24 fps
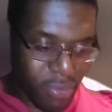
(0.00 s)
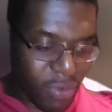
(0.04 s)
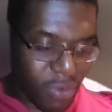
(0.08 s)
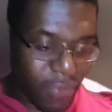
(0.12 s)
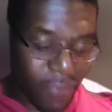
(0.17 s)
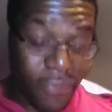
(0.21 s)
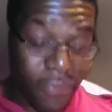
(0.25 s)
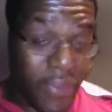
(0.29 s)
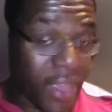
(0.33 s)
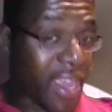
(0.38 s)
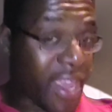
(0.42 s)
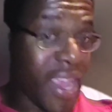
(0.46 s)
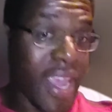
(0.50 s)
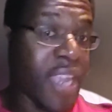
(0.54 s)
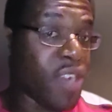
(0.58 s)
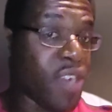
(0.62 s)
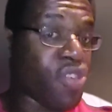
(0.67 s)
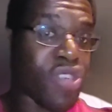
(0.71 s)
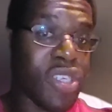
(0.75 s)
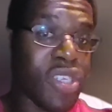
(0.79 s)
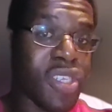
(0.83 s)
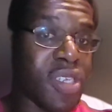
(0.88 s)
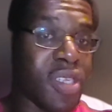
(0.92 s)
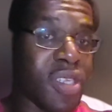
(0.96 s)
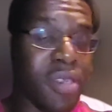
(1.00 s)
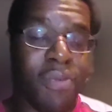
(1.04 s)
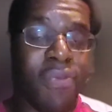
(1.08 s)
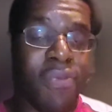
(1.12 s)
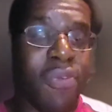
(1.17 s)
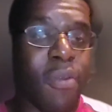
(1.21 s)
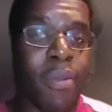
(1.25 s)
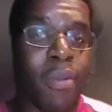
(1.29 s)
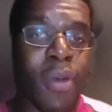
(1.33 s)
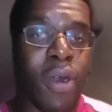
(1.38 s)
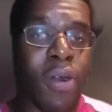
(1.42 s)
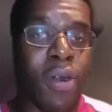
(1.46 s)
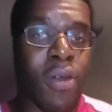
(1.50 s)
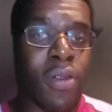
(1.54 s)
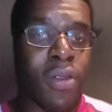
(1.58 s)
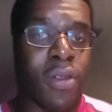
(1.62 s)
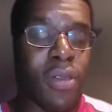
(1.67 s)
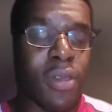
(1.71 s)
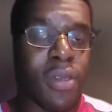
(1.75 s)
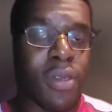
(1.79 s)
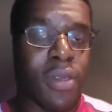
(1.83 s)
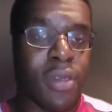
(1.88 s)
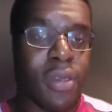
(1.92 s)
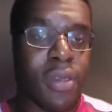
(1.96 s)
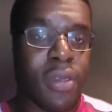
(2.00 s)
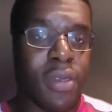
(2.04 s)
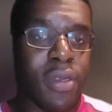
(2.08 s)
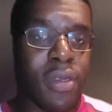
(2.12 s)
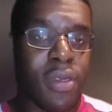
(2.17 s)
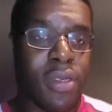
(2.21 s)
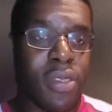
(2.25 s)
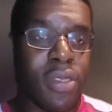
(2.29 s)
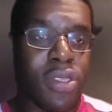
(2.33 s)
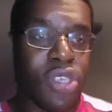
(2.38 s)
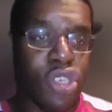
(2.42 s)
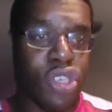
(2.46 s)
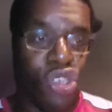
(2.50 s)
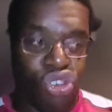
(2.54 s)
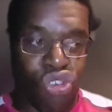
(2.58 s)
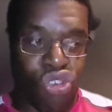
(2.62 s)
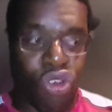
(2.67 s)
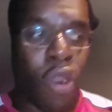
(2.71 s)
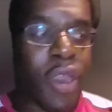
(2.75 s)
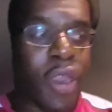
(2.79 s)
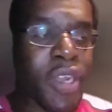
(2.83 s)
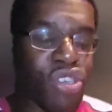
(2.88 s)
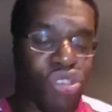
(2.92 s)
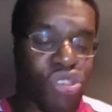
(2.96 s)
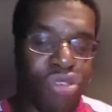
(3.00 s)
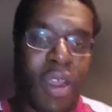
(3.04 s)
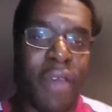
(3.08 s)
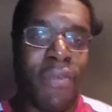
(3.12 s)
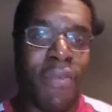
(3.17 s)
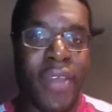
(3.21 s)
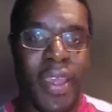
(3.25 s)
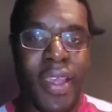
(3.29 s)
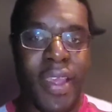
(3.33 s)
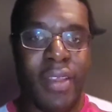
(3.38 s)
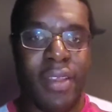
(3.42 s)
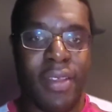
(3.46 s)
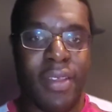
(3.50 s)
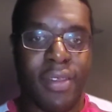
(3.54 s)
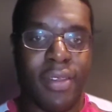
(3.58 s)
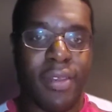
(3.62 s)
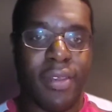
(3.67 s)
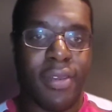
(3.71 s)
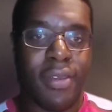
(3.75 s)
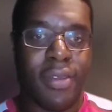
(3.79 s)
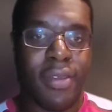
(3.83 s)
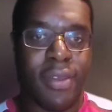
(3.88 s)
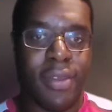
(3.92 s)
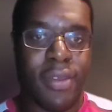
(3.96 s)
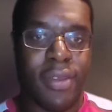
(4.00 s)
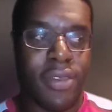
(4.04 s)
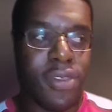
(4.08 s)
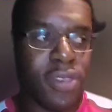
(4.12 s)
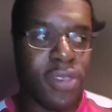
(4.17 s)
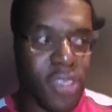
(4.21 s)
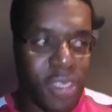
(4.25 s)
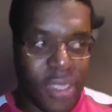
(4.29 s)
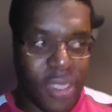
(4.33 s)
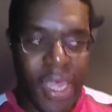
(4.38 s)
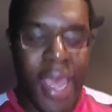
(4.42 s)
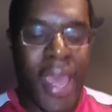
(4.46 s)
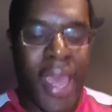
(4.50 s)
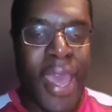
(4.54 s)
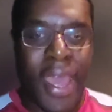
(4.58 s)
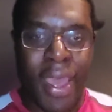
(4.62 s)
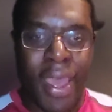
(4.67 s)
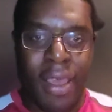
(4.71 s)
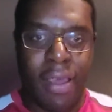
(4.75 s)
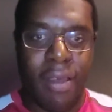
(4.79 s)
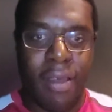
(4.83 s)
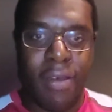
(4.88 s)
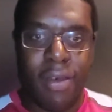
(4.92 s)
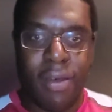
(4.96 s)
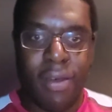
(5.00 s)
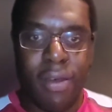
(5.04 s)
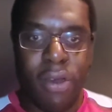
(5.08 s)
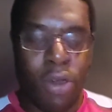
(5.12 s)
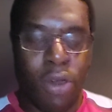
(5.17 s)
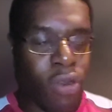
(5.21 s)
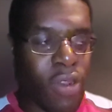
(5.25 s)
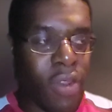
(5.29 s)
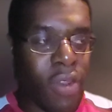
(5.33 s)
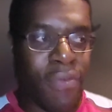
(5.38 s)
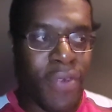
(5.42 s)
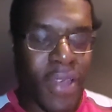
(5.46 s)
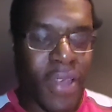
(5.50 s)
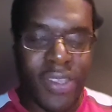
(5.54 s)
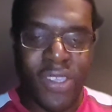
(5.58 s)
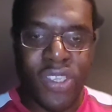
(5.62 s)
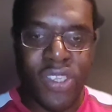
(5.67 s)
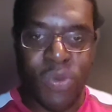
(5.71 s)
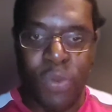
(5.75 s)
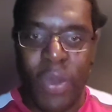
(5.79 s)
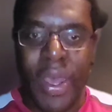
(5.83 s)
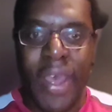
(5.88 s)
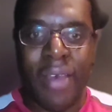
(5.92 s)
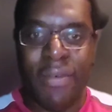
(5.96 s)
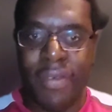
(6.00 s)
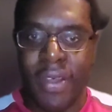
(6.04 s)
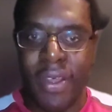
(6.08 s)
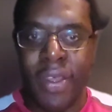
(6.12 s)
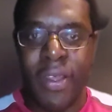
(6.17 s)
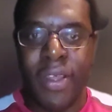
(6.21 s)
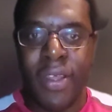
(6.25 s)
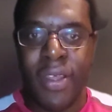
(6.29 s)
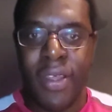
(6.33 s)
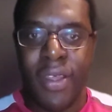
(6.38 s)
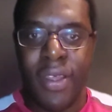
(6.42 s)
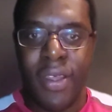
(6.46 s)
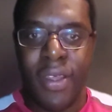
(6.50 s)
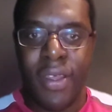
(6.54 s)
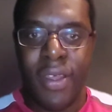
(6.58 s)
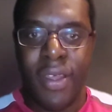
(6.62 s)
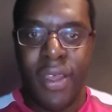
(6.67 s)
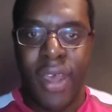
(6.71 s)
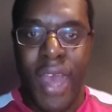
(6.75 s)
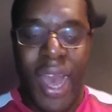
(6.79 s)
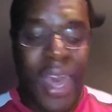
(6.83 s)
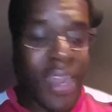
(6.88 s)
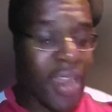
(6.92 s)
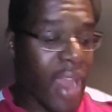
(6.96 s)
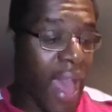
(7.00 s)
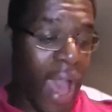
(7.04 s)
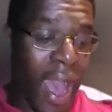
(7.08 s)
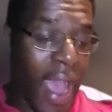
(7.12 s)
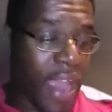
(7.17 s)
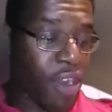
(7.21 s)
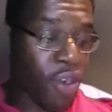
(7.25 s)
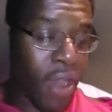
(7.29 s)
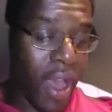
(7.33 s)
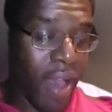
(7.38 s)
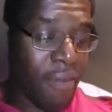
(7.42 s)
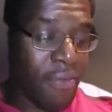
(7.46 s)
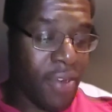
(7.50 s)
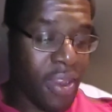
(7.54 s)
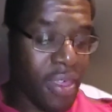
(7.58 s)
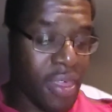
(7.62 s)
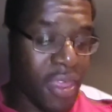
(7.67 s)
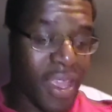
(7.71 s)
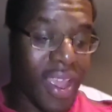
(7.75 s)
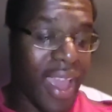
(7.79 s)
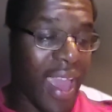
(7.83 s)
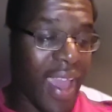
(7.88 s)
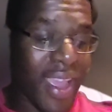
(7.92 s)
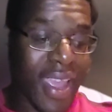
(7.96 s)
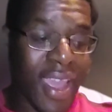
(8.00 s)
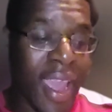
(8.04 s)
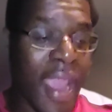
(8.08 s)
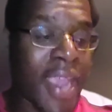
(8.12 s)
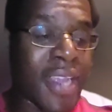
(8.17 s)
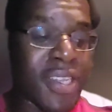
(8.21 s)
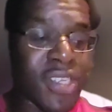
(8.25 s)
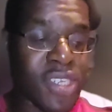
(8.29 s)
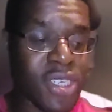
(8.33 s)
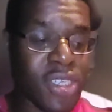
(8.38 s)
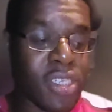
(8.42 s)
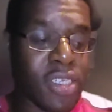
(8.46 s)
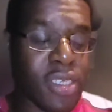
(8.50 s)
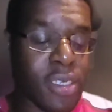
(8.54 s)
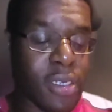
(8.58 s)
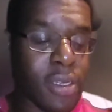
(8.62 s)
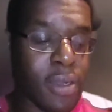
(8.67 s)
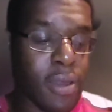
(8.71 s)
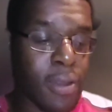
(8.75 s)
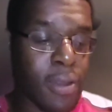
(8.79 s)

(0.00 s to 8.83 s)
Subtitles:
fake interested in football, to draw in traffic to their OnlyFans and whatever. And I don't have anything against